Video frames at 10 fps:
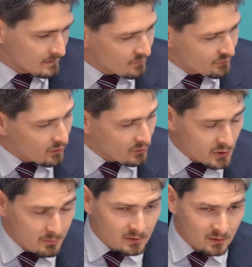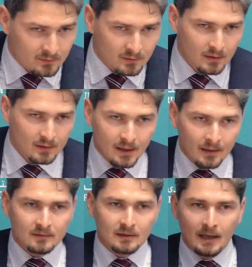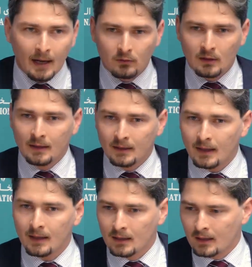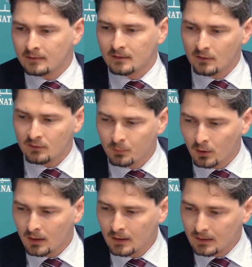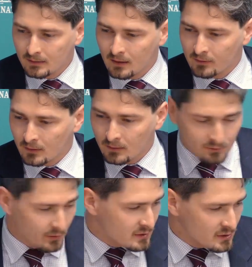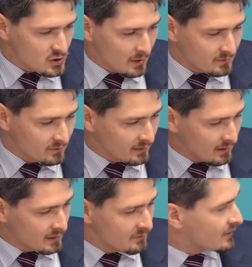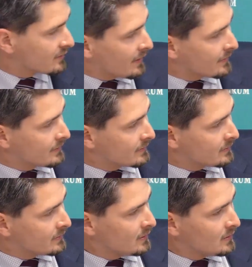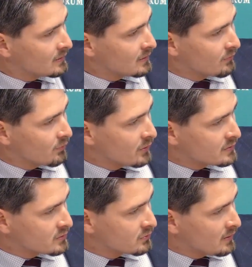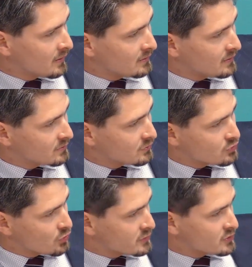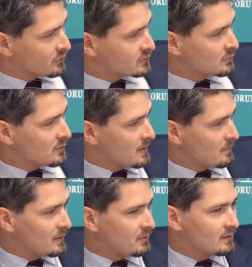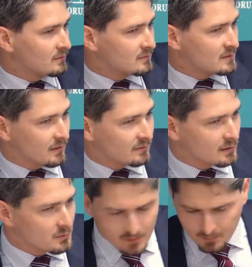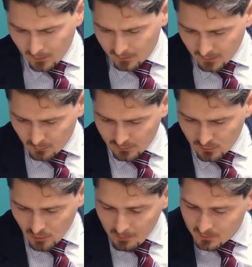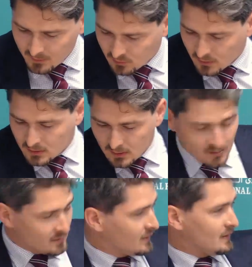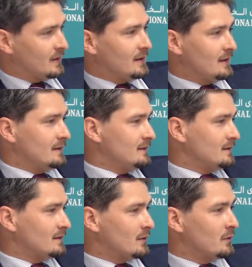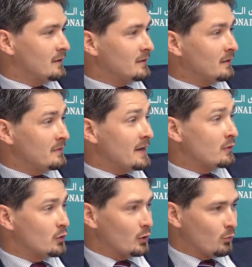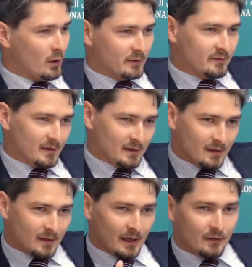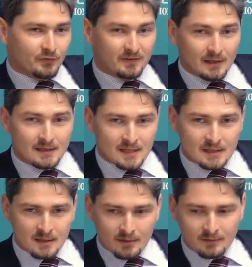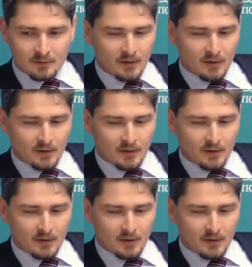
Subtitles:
different contributors nicely outline and analyze in this book in the other 13 chapters. And I'll leave it at that and give the word to Giorgio to maybe tell us a little bit about what the Trump administration and their role was in kind of facilitating this